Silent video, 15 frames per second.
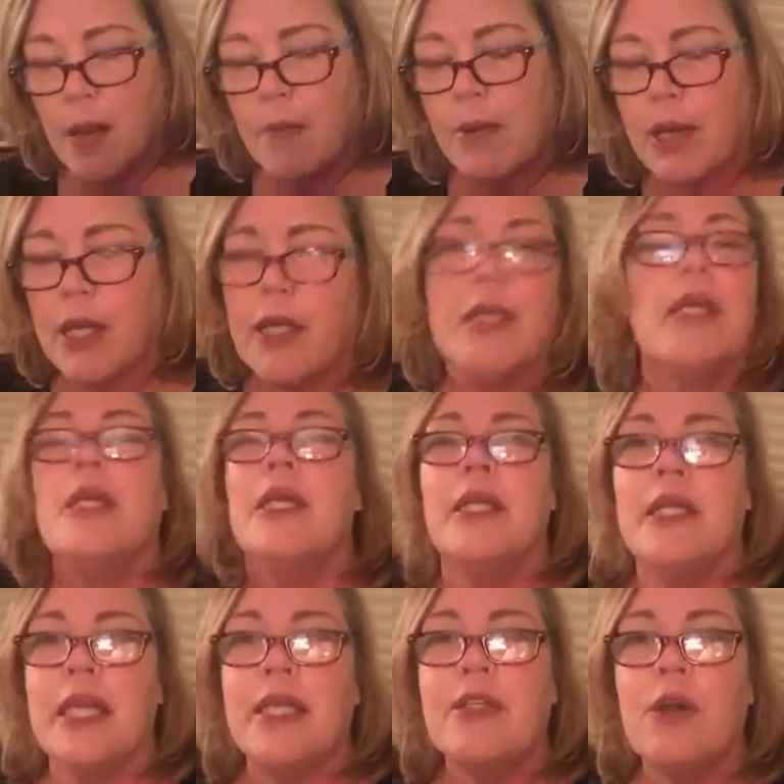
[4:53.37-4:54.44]
But
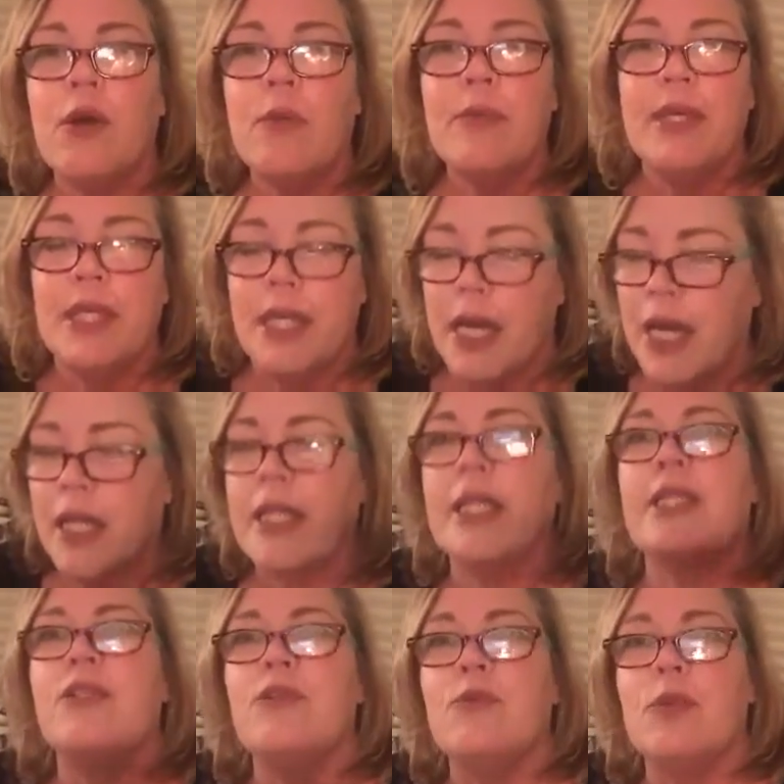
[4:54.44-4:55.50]
they told me that
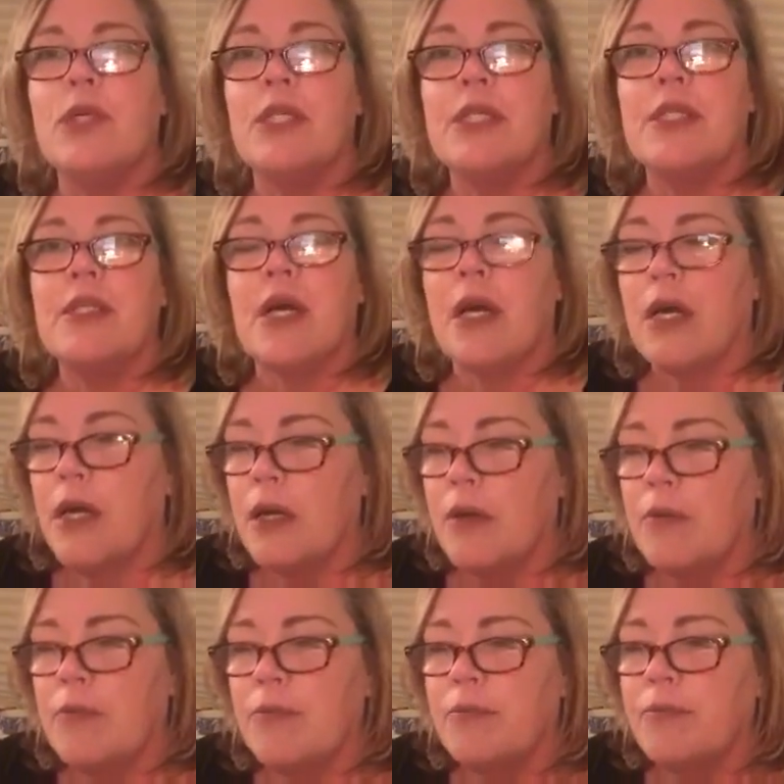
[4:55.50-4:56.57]
this was
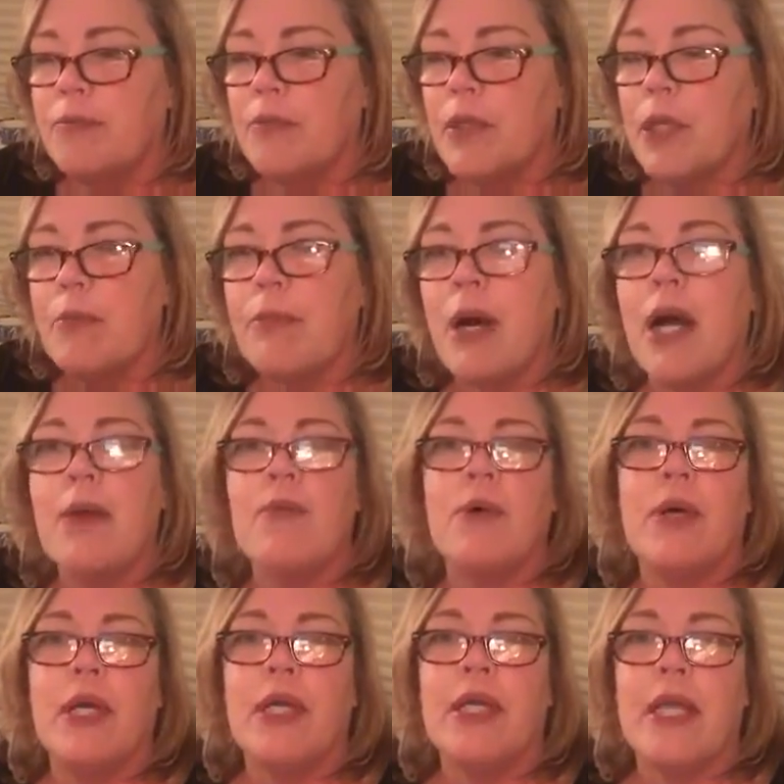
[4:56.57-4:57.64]
um, buy
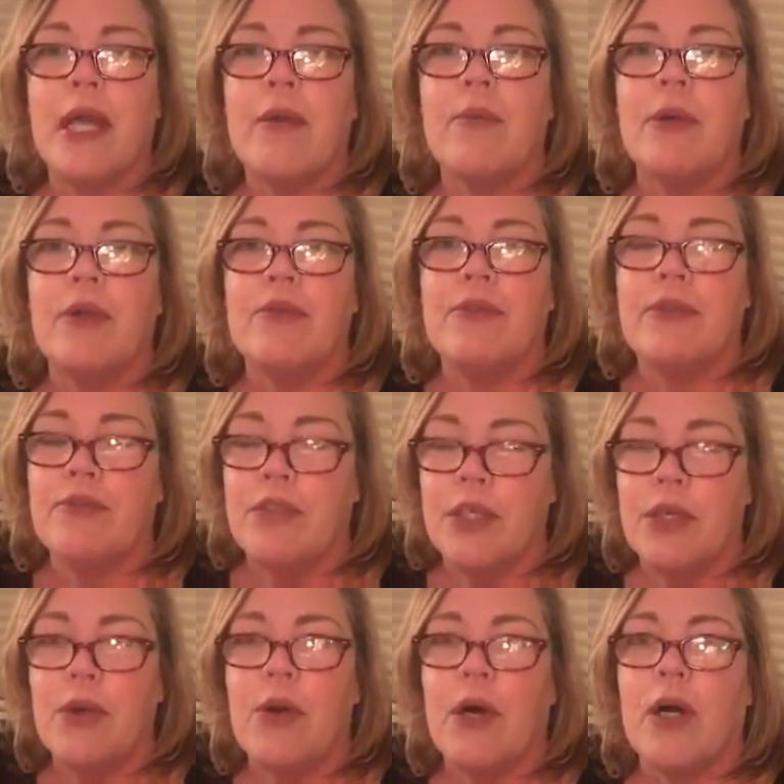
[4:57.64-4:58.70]
one, get
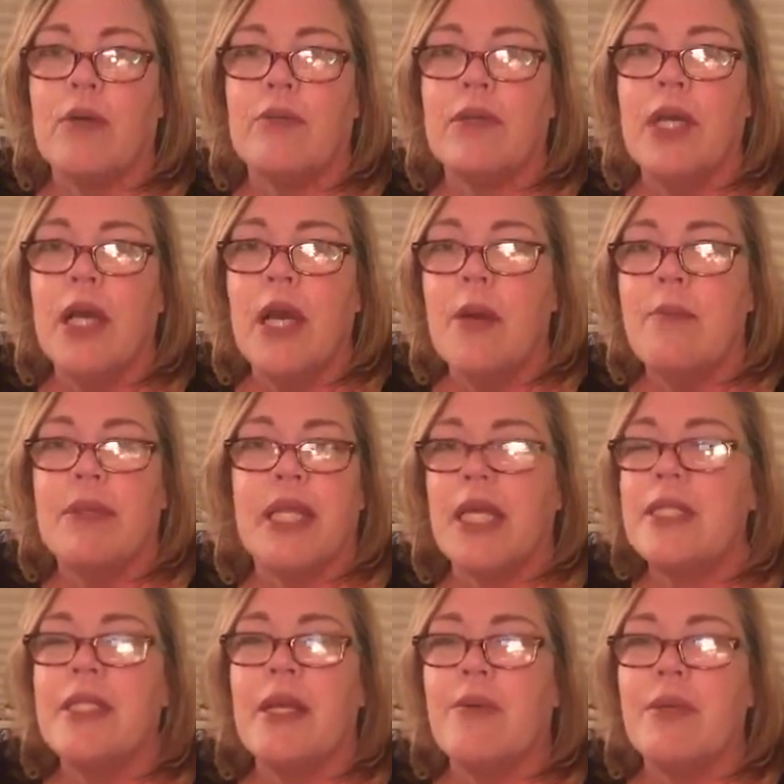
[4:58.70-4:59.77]
150 off, but
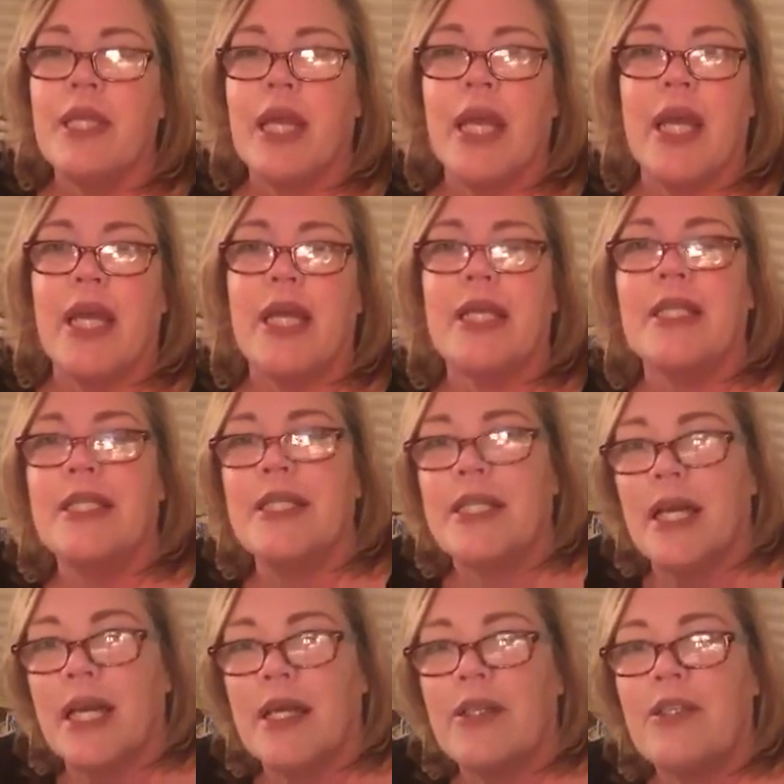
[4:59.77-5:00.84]
that's not what the ad said.